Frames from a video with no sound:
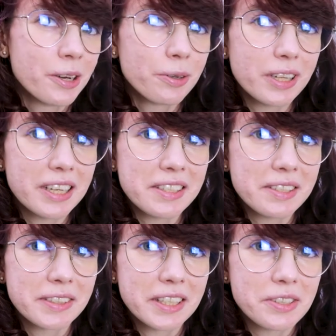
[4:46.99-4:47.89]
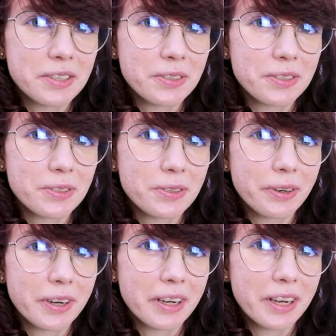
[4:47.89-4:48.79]
Could I scratching on the
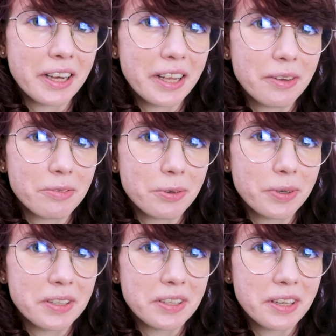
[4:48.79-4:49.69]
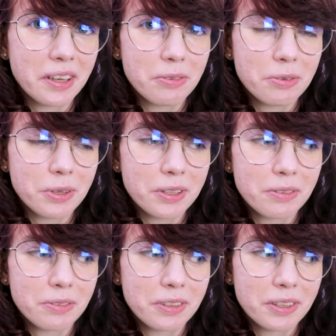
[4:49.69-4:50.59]
door? I have no idea if you
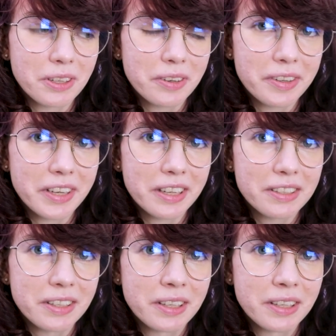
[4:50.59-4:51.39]
can hear that.